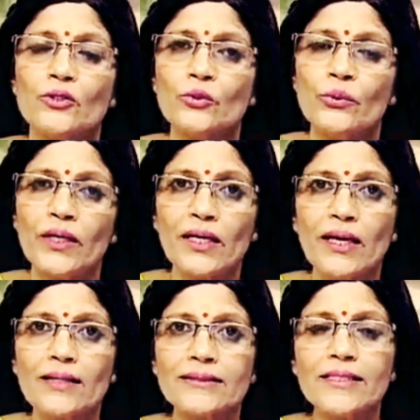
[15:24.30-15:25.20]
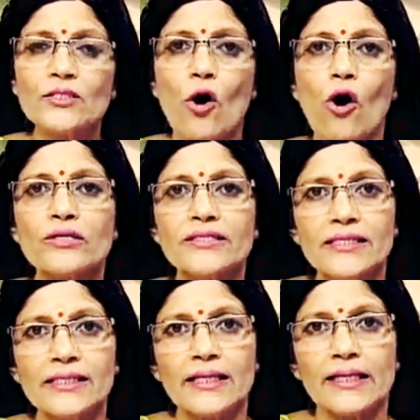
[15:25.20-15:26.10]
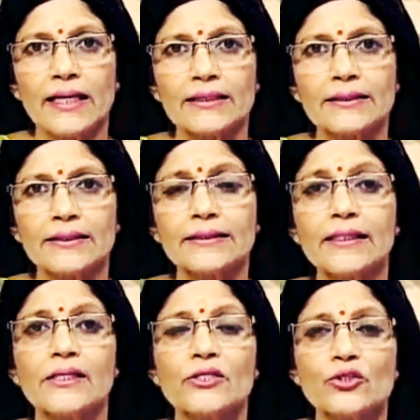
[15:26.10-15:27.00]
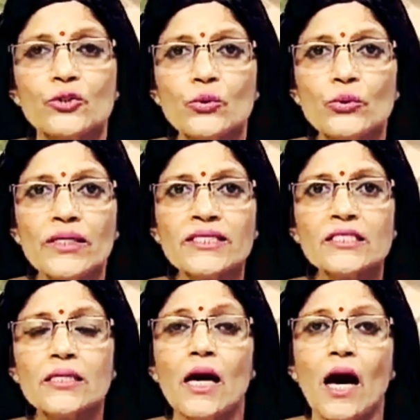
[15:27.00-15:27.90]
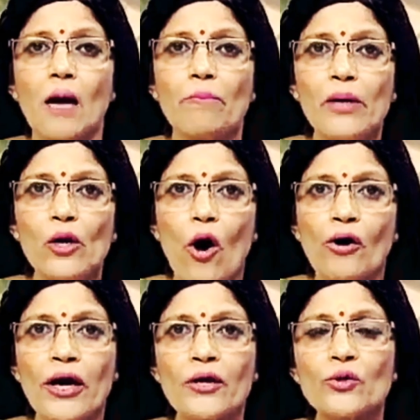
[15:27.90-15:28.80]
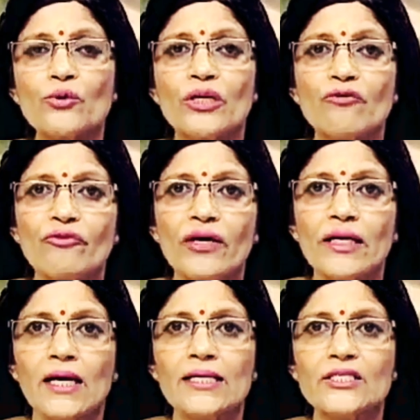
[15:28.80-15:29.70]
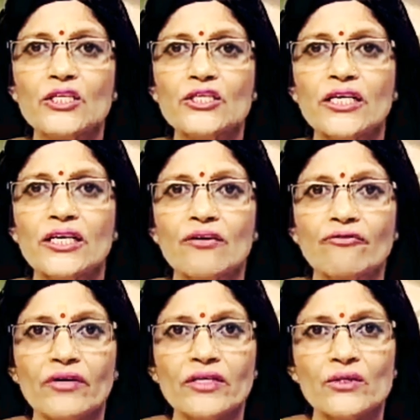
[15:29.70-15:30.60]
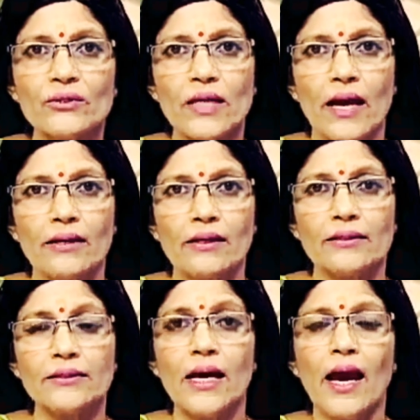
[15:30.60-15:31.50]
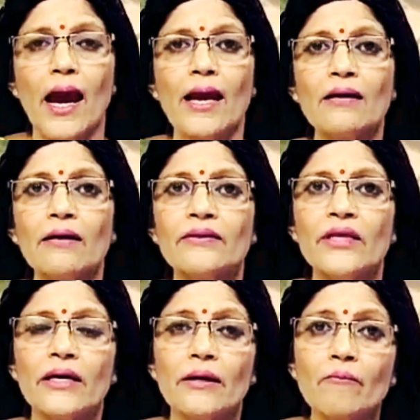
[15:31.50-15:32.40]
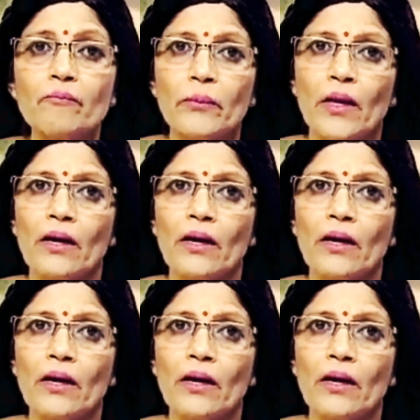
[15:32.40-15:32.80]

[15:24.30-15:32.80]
junior classes or senior classes. Students are belonging to different cultures and different societies, and their